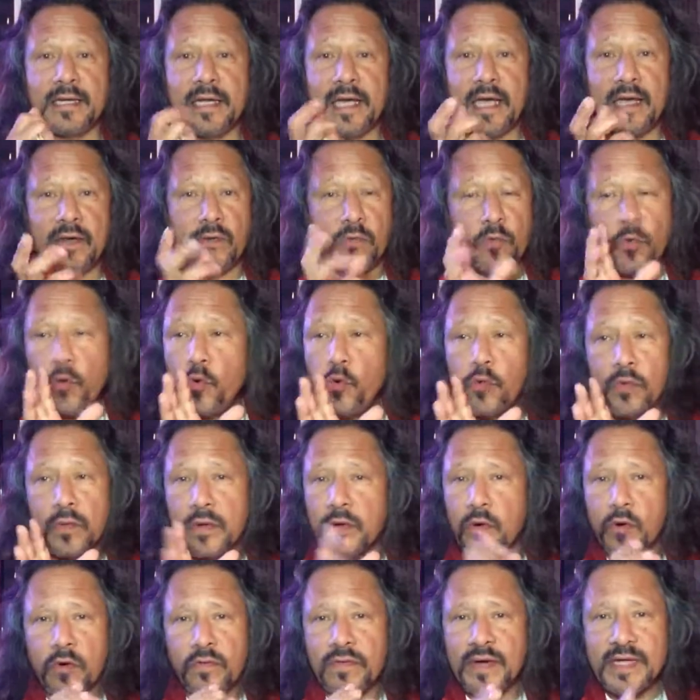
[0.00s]
And
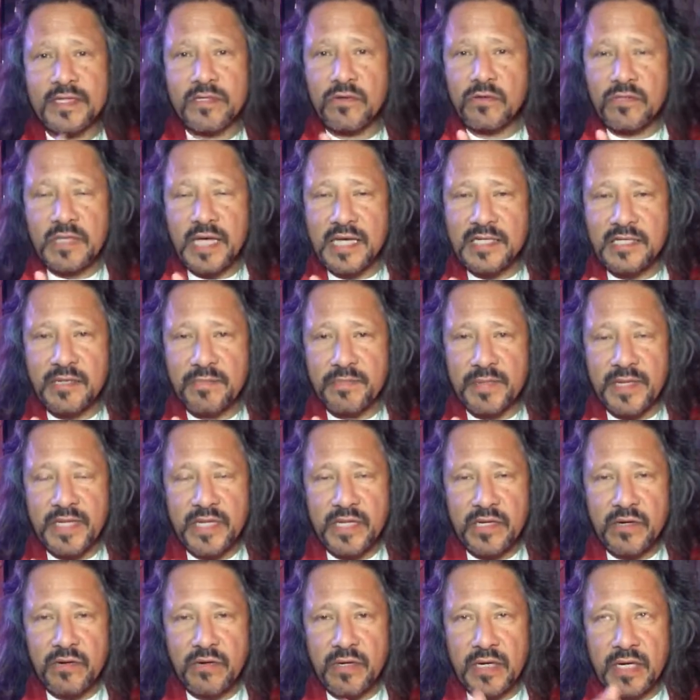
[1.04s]
Juventus hasn't been
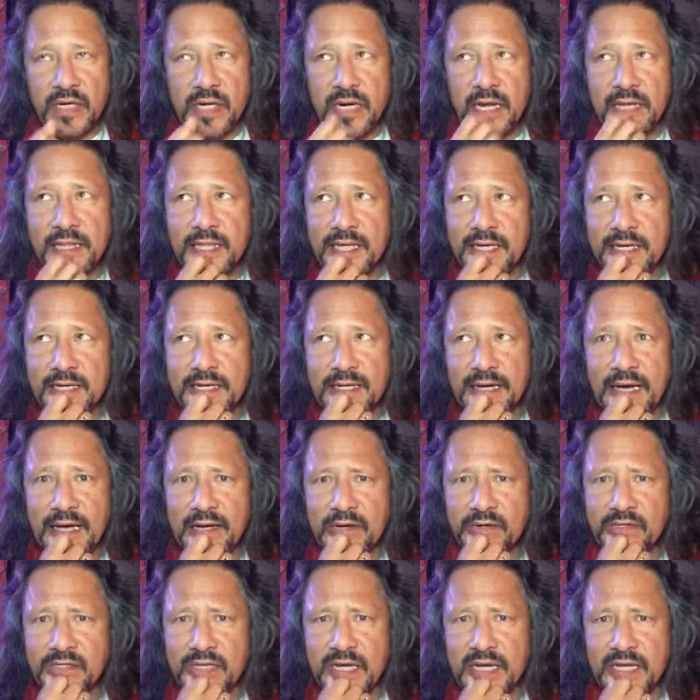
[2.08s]
there in, I think, 9
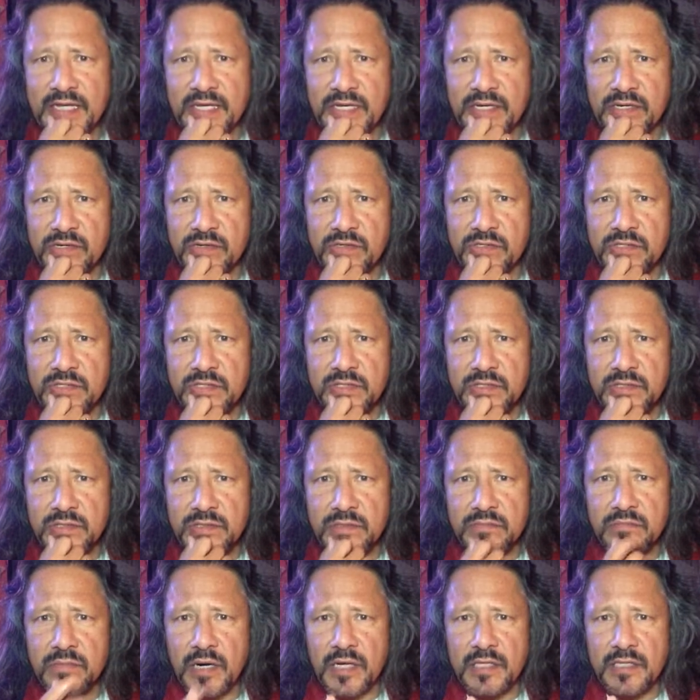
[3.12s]
or 10 years.
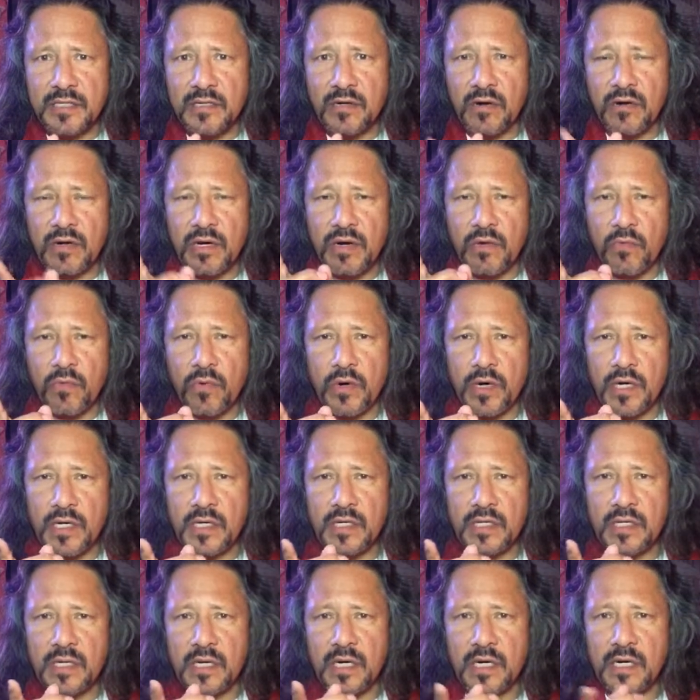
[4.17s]
Barcelona
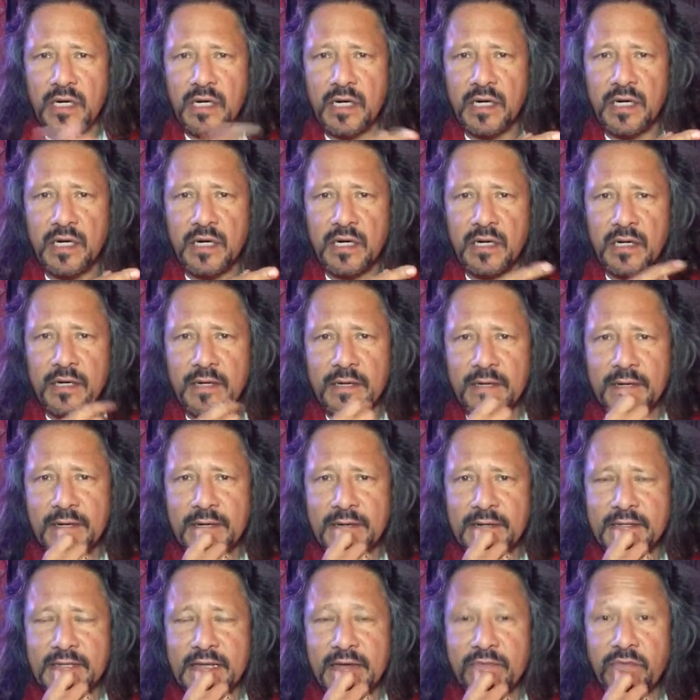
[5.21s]
won.
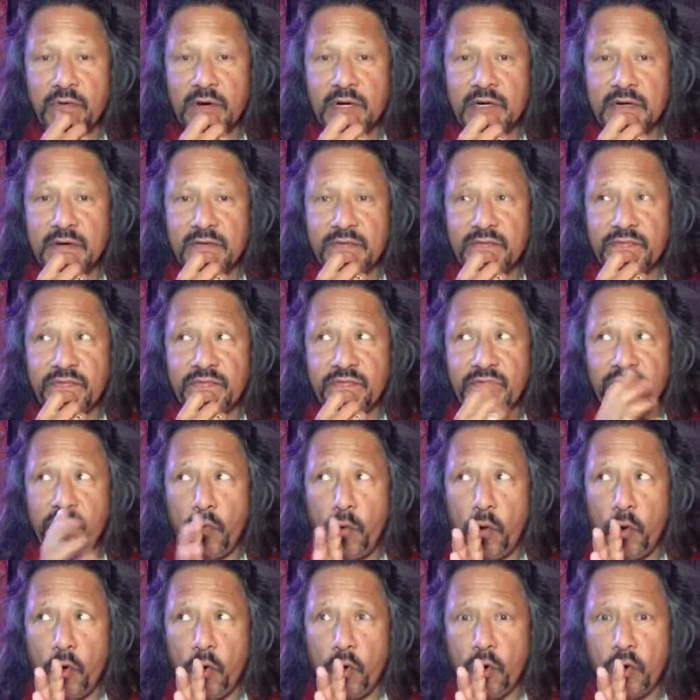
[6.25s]
They've won
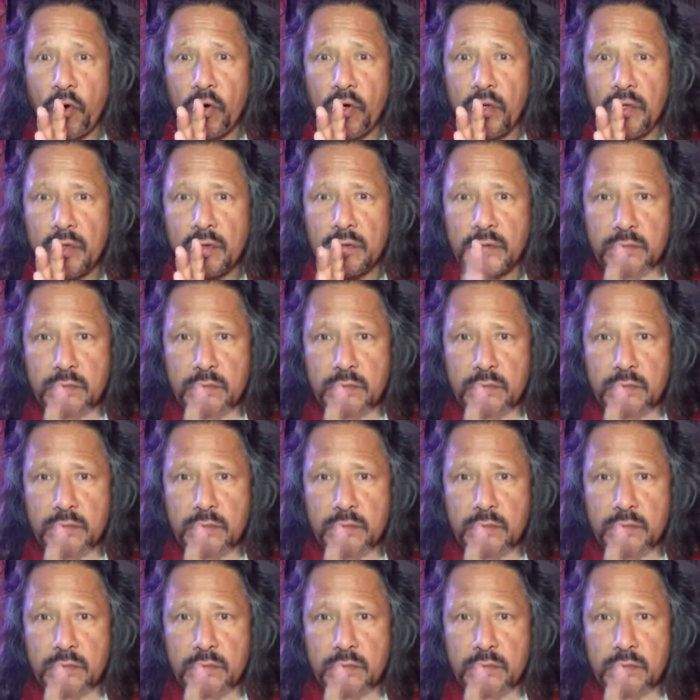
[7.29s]
4.